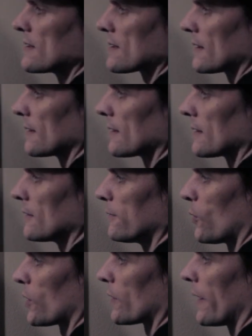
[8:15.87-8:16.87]
he's in the
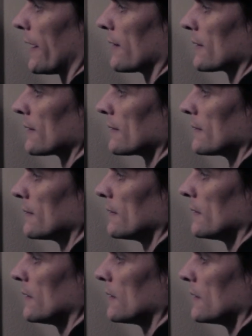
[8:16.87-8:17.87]
foreground,
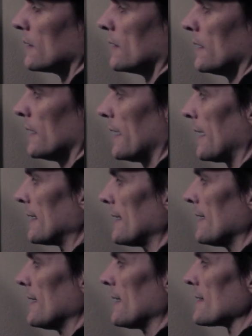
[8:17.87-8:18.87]
and
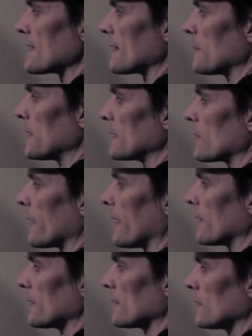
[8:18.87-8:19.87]
he is in the
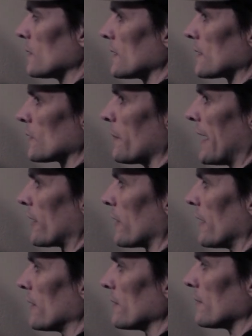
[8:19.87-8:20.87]
midground with your
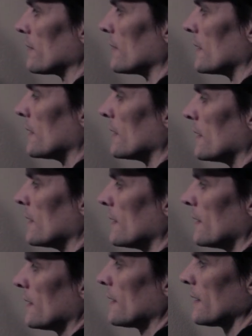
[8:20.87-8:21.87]
background
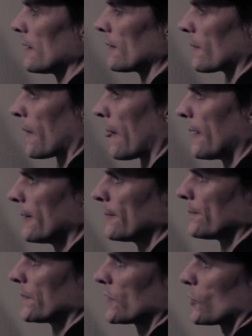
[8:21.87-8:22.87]
here.
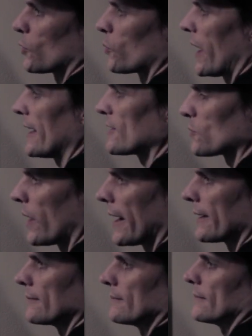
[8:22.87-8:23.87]
So right is
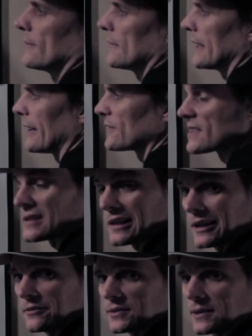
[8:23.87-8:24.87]
right, left is
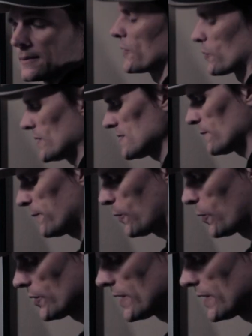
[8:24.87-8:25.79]
left. The reason for